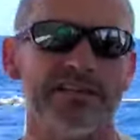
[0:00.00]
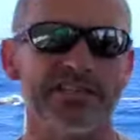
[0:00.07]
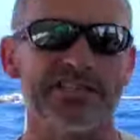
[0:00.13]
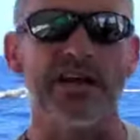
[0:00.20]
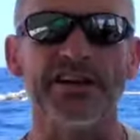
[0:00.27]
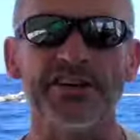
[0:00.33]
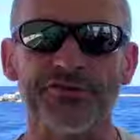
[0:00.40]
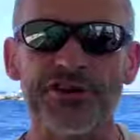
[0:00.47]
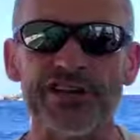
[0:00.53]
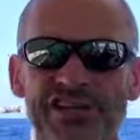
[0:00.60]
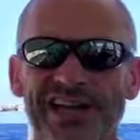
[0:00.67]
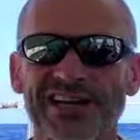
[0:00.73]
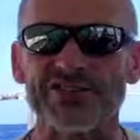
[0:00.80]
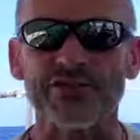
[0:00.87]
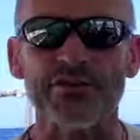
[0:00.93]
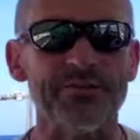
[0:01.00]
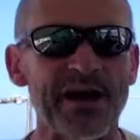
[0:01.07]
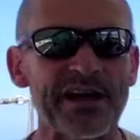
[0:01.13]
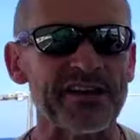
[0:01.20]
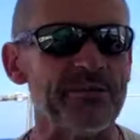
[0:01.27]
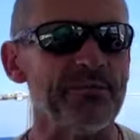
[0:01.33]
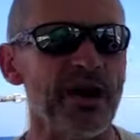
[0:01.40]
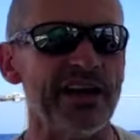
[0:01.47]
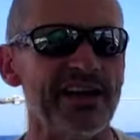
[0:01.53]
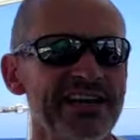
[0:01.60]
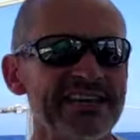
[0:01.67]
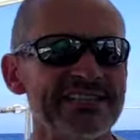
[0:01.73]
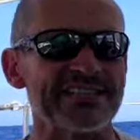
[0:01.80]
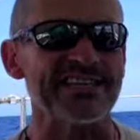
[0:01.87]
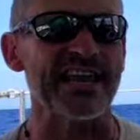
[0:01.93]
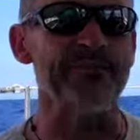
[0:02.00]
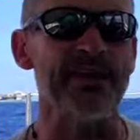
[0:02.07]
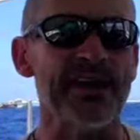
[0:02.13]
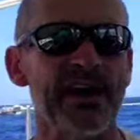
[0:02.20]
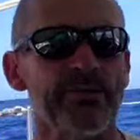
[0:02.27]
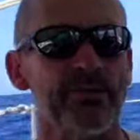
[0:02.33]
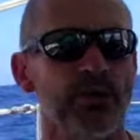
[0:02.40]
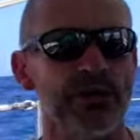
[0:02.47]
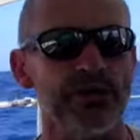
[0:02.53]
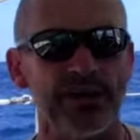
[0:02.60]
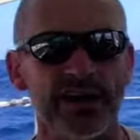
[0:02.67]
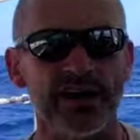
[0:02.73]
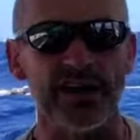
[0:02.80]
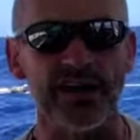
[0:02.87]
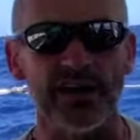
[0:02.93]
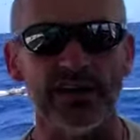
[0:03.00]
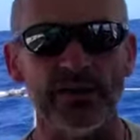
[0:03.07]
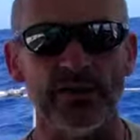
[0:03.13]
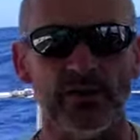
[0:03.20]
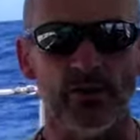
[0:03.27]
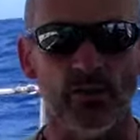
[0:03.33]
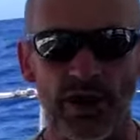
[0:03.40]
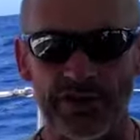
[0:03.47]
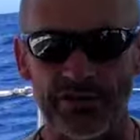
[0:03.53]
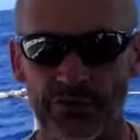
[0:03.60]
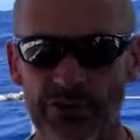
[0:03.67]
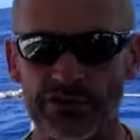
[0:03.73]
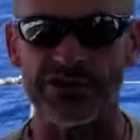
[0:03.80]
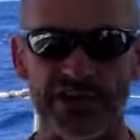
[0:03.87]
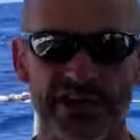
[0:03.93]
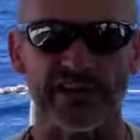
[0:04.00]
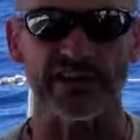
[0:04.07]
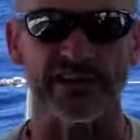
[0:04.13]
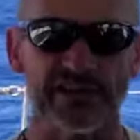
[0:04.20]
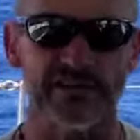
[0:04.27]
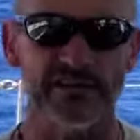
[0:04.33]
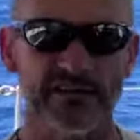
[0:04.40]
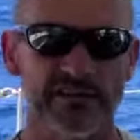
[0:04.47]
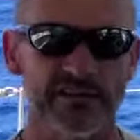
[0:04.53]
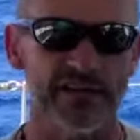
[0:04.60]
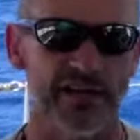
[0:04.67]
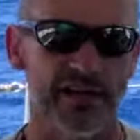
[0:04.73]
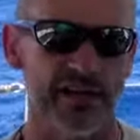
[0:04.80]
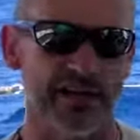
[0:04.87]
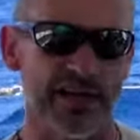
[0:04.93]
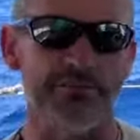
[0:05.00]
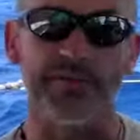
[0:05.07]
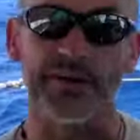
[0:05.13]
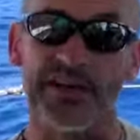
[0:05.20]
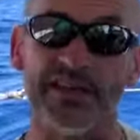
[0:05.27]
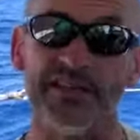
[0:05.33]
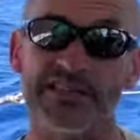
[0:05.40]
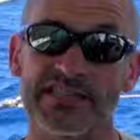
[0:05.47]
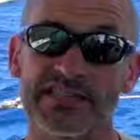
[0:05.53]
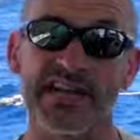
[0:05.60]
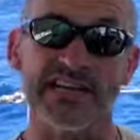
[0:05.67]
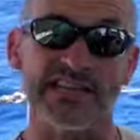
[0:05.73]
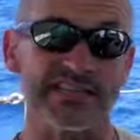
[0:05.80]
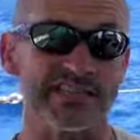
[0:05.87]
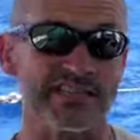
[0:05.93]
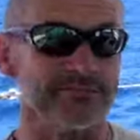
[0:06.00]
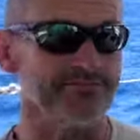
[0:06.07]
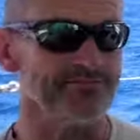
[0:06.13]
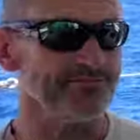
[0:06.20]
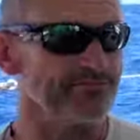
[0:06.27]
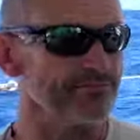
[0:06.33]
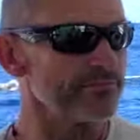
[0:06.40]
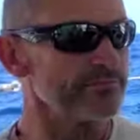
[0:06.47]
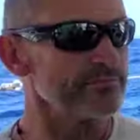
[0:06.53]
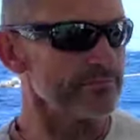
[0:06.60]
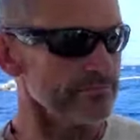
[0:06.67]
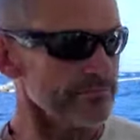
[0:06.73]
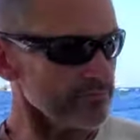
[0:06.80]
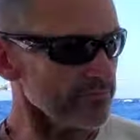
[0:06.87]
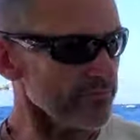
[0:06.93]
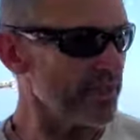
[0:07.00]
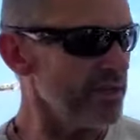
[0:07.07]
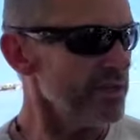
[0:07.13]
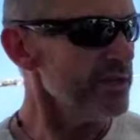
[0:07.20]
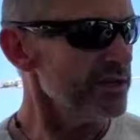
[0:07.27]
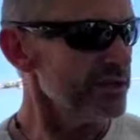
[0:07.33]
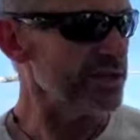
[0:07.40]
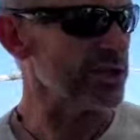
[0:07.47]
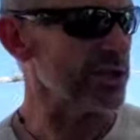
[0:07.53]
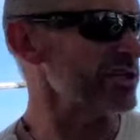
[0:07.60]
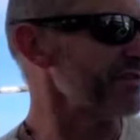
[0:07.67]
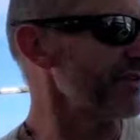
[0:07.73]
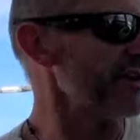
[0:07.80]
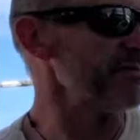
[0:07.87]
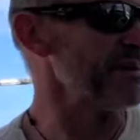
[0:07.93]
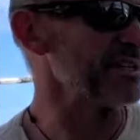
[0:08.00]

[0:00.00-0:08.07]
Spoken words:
decided to reach out to a buddy of mine. He's set me up with a weather routing company in the States. Doesn't cost very